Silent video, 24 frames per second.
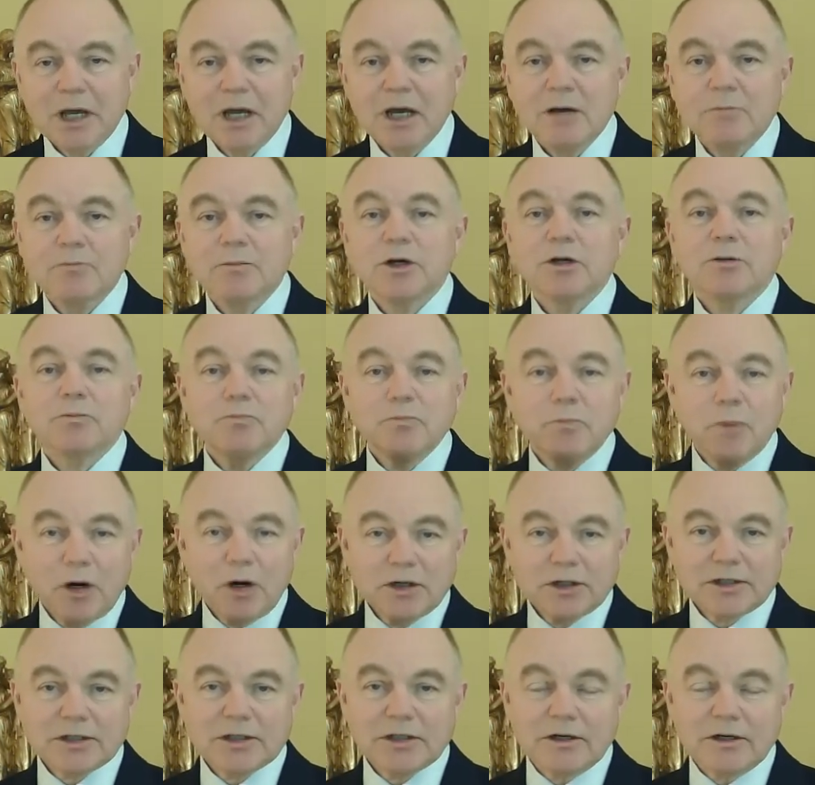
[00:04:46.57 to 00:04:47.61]
But
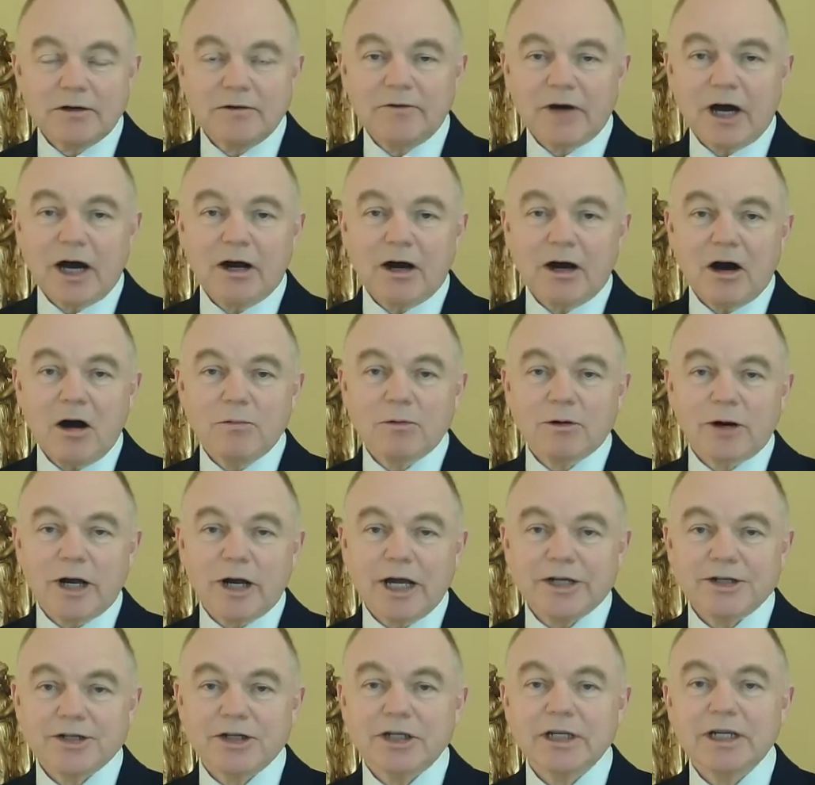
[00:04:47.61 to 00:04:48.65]
most of our
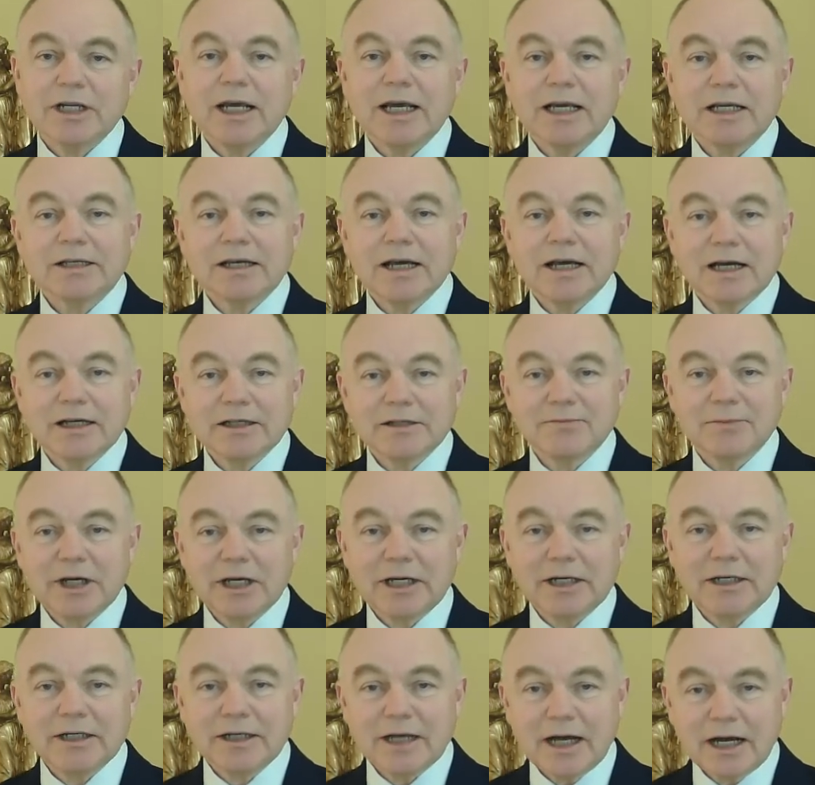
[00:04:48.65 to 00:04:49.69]
operation has been
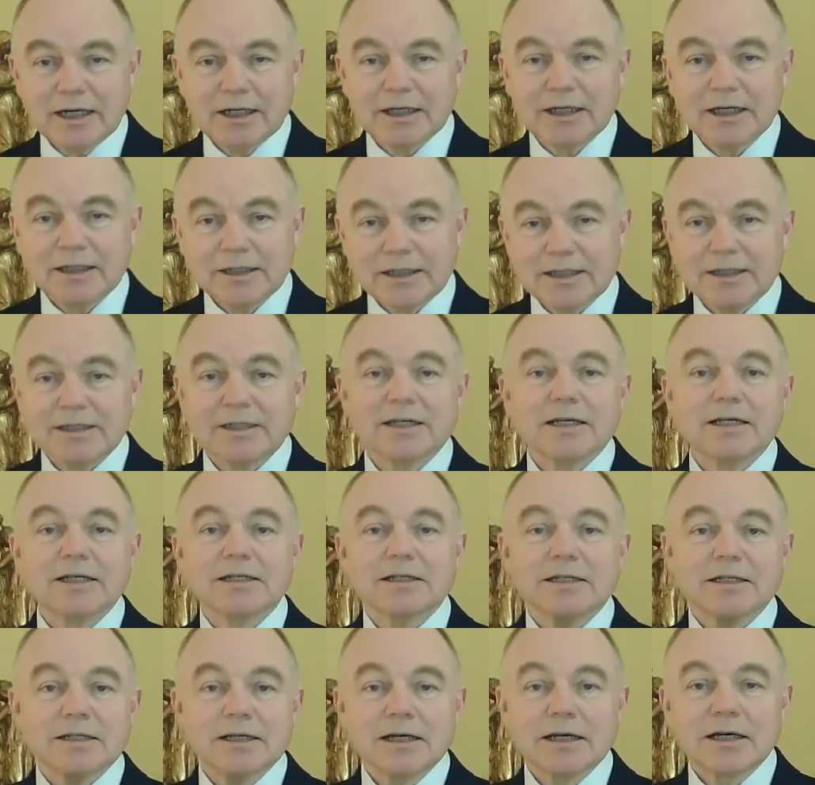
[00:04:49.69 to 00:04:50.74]
done at a
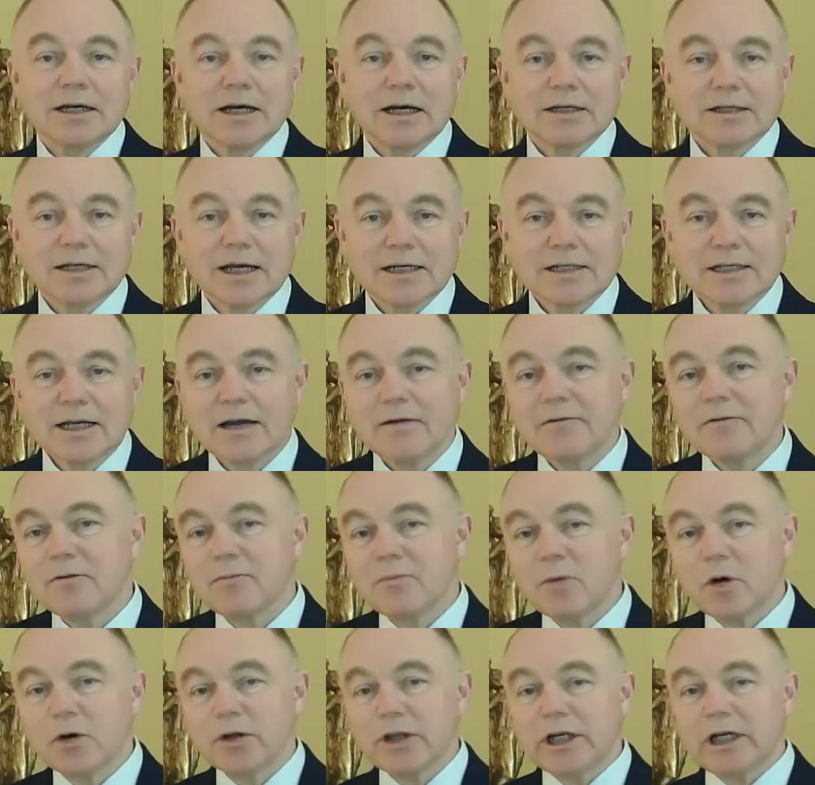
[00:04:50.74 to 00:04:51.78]
distance, as I say, for
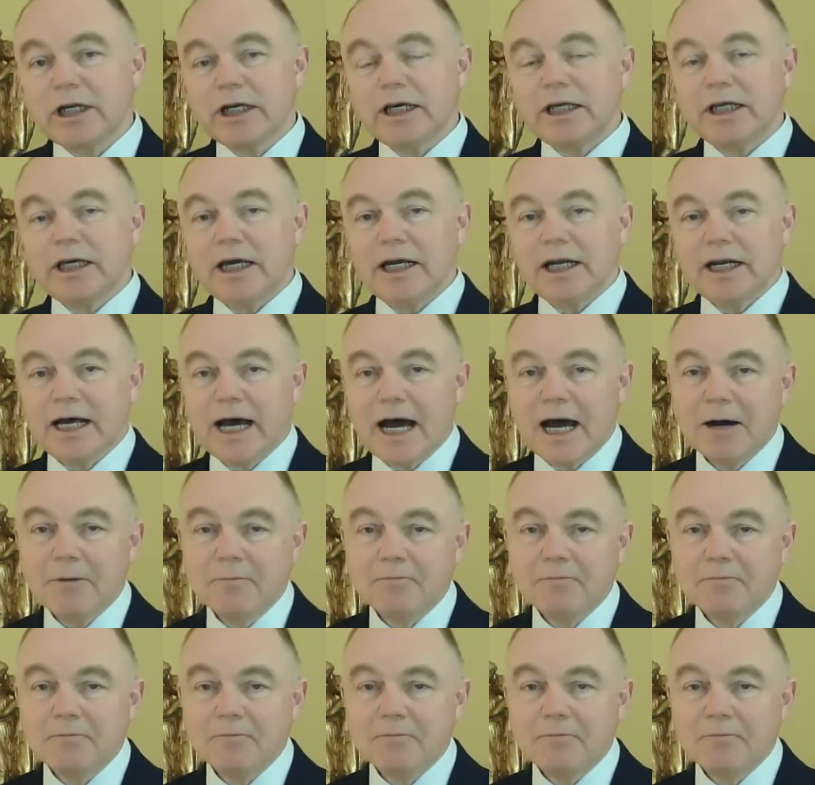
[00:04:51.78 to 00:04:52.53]
more than a year now.